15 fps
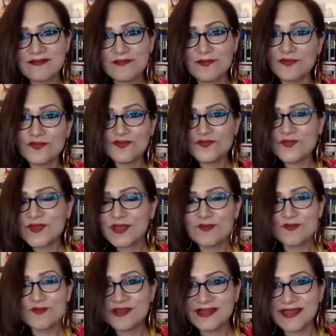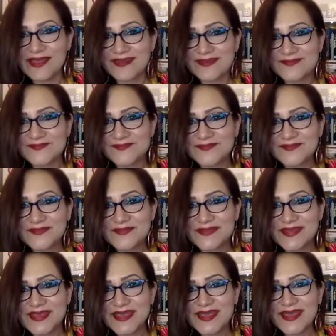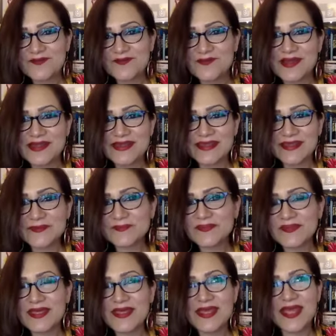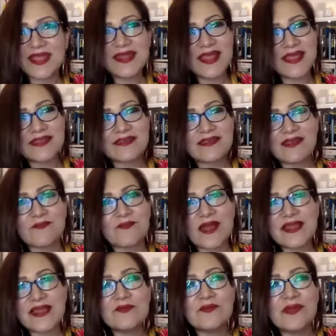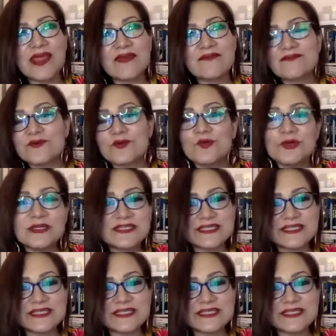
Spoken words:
Urdu to be cool again one day. Why didn't we have cool